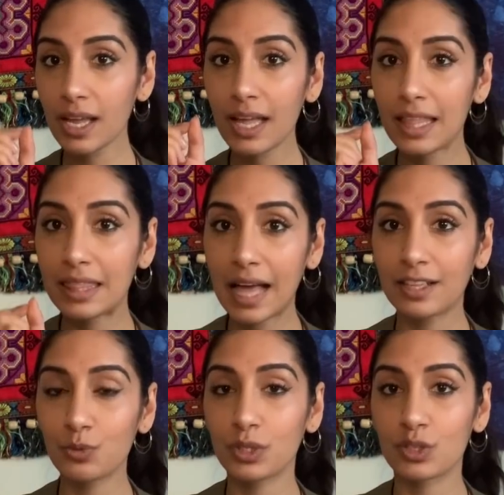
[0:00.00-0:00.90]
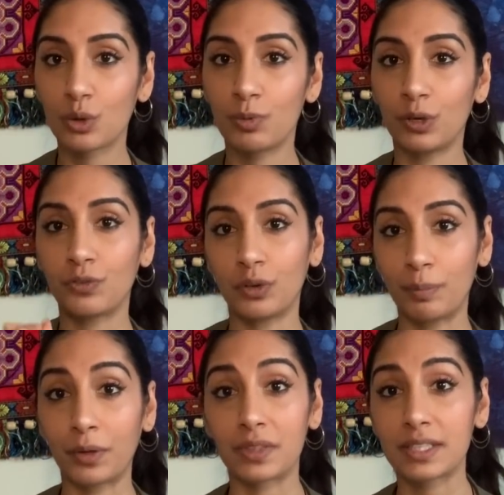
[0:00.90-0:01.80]
That's what's so beautiful
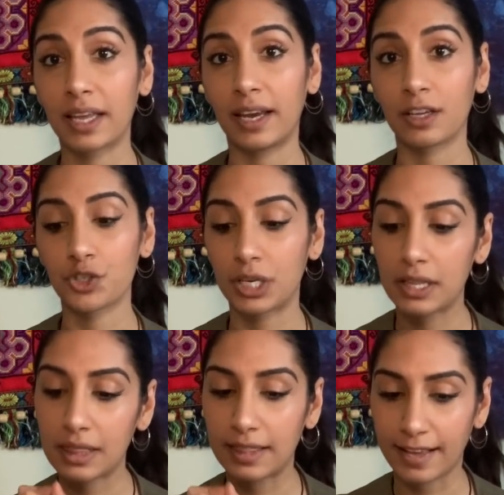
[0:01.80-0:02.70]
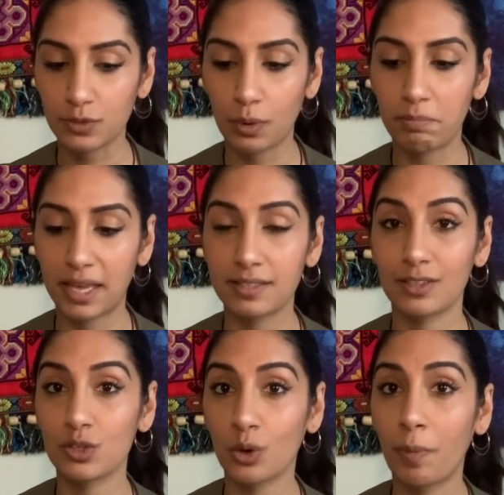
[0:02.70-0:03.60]
about this connection. That's what makes it
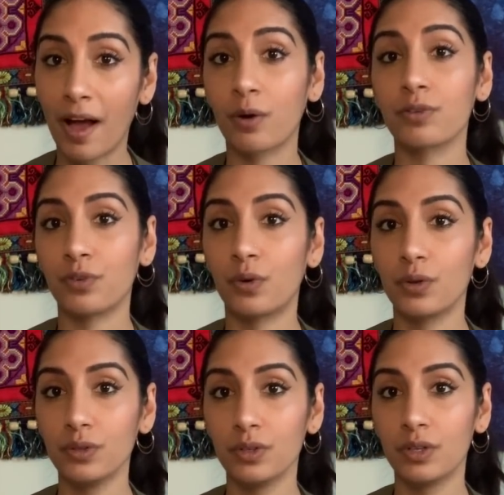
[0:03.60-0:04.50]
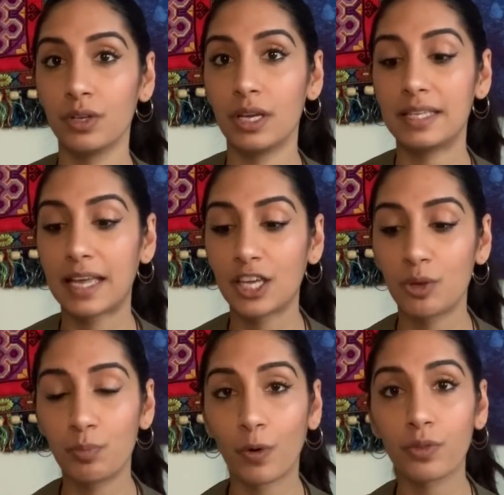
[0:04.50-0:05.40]
so powerful, is that you
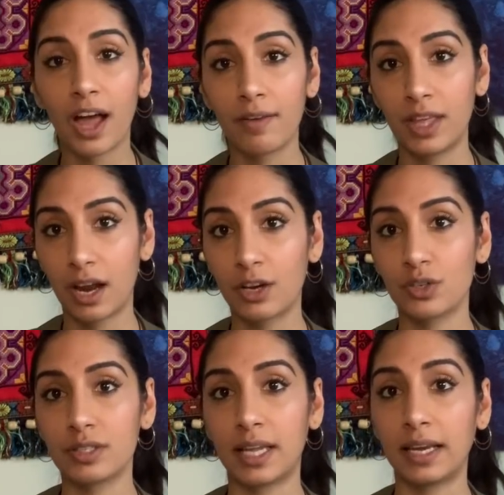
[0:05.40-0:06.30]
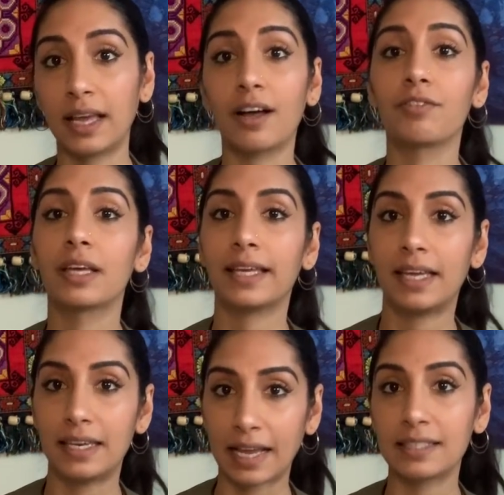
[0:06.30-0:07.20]
both have that understanding of
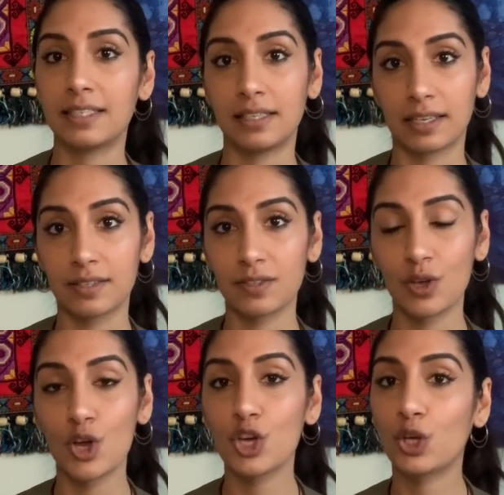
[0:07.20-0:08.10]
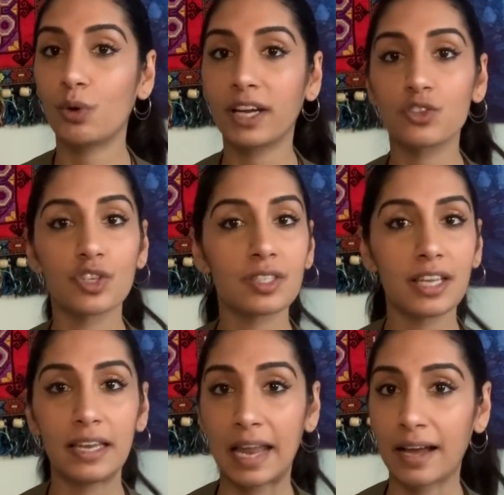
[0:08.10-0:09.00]
connectedness. You guys just
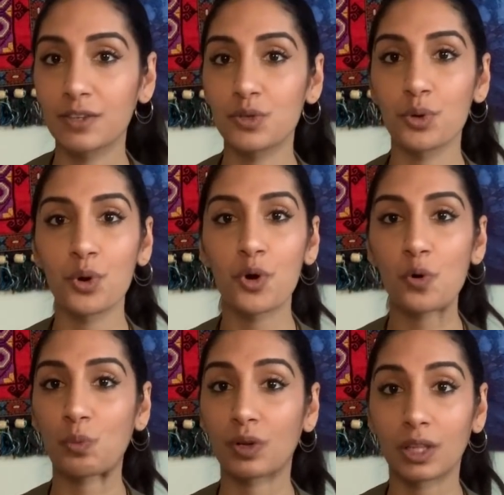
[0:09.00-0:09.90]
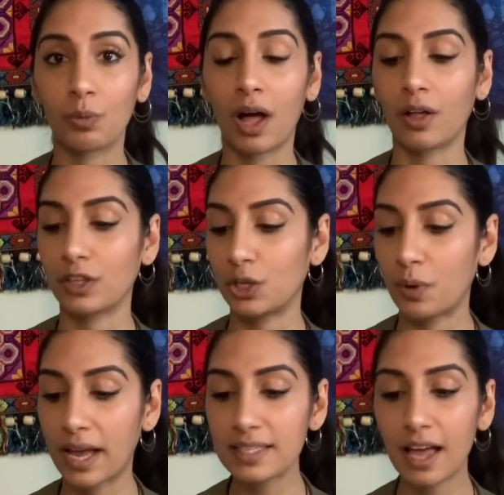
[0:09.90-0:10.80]
connect really well. You
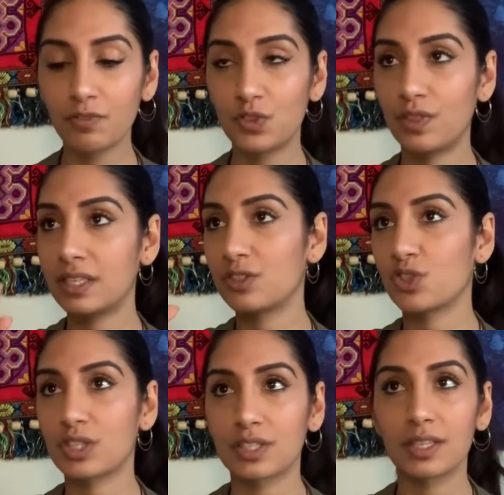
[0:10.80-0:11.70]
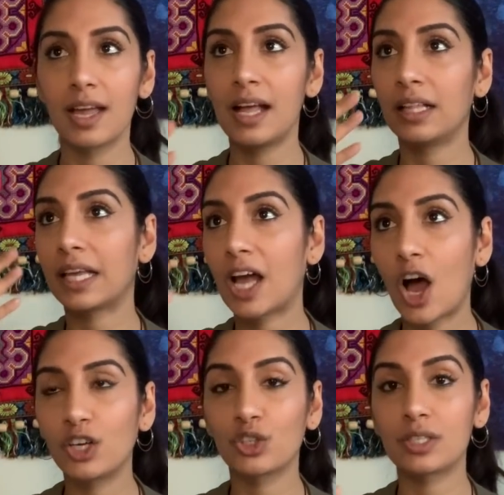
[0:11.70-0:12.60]
guys have this just like
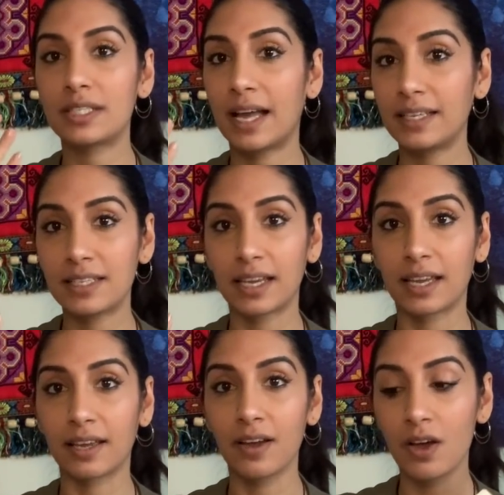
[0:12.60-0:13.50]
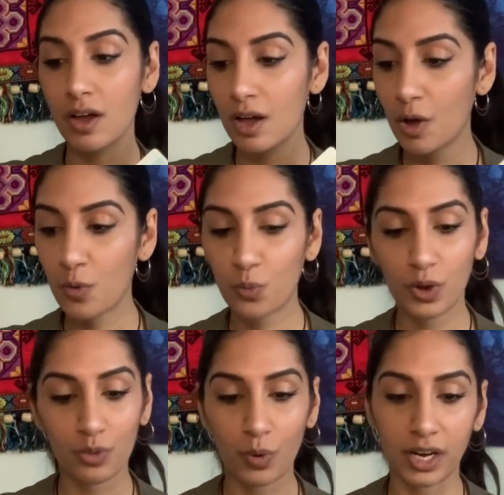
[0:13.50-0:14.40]
understanding
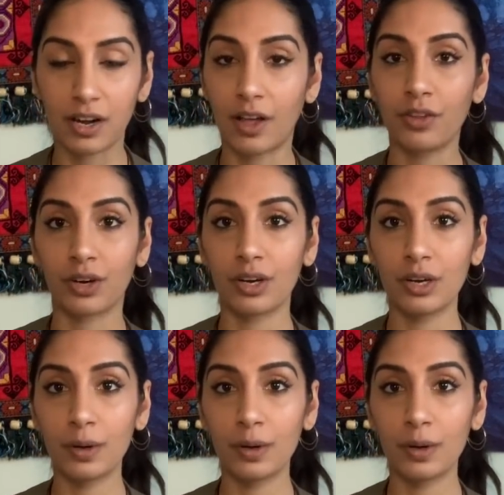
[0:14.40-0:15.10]
with one another.